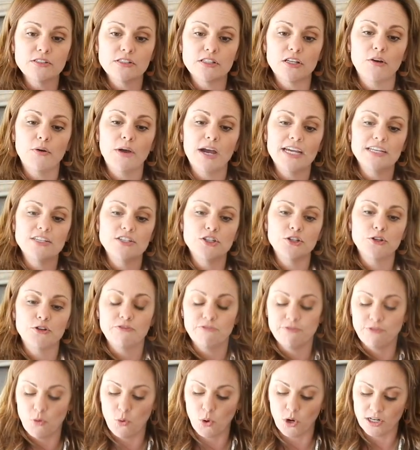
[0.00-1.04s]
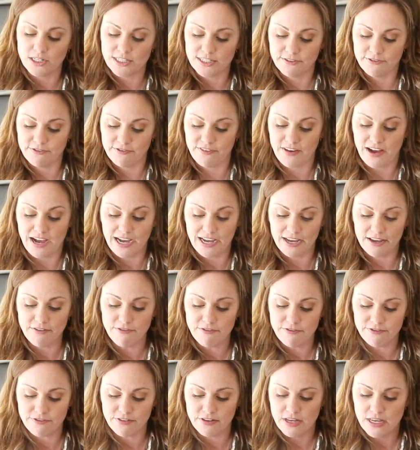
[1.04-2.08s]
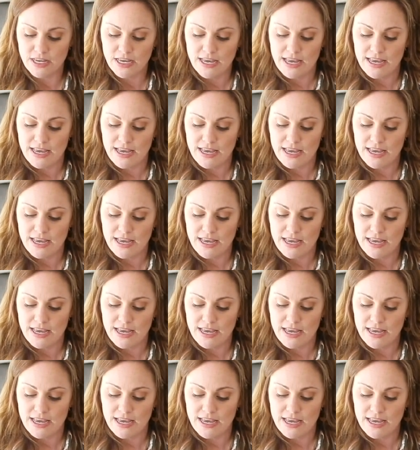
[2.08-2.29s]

so I do 4 to 5.